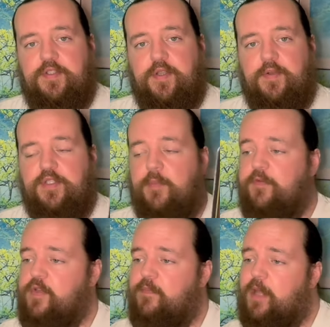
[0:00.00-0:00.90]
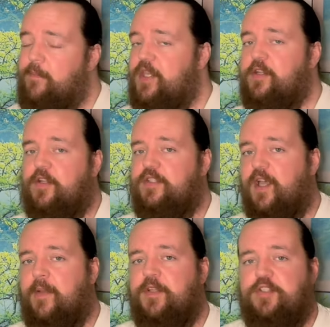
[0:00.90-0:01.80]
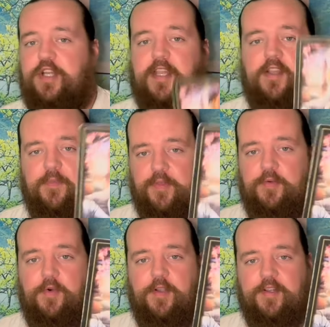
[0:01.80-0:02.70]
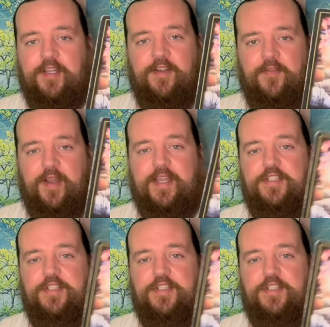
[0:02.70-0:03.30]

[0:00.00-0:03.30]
So some of you, it might be a good time to shake up the look, right?